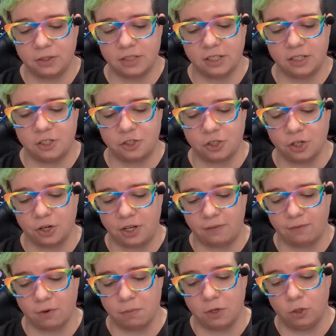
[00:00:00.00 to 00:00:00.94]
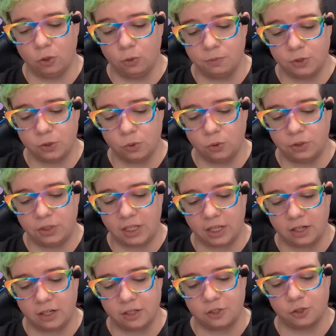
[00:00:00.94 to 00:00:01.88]
looks at his journey from a homeschooled
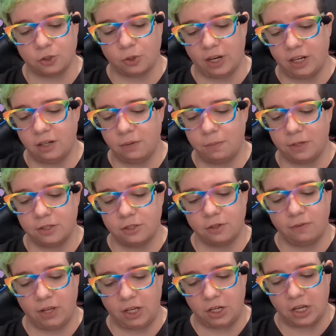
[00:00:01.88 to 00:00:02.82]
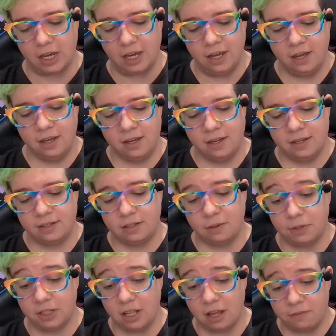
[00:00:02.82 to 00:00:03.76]
kid in Scranton, Pennsylvania,
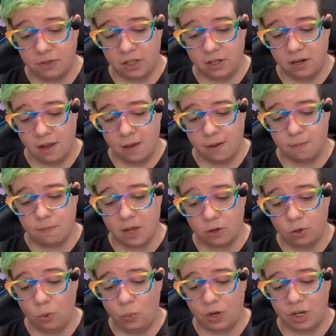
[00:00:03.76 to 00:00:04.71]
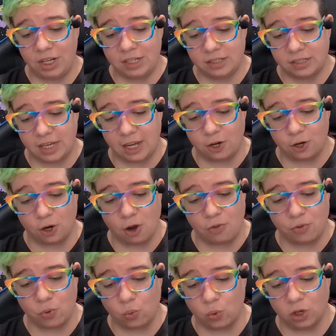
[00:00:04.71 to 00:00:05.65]
to beloved medal-winning
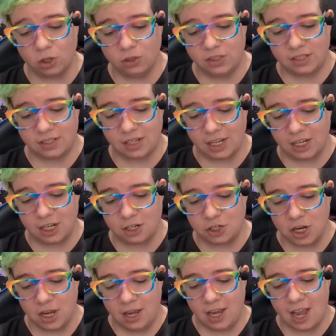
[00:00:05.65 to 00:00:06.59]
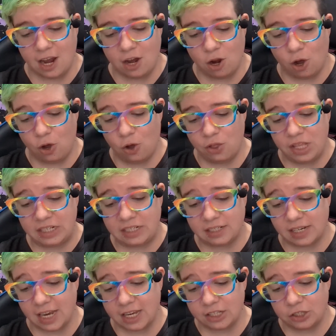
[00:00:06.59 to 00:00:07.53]
skater on the world stage and all the
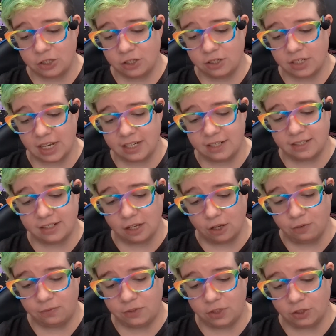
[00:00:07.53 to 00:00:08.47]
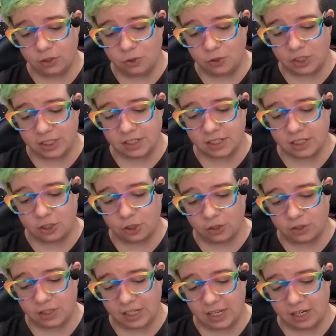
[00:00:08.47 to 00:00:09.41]
disasters and self-delusions it
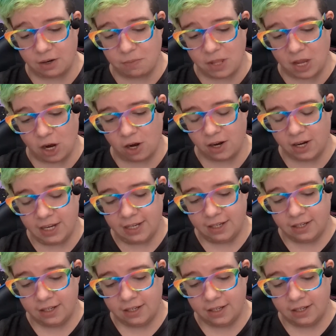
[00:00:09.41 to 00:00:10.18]
took to get him there.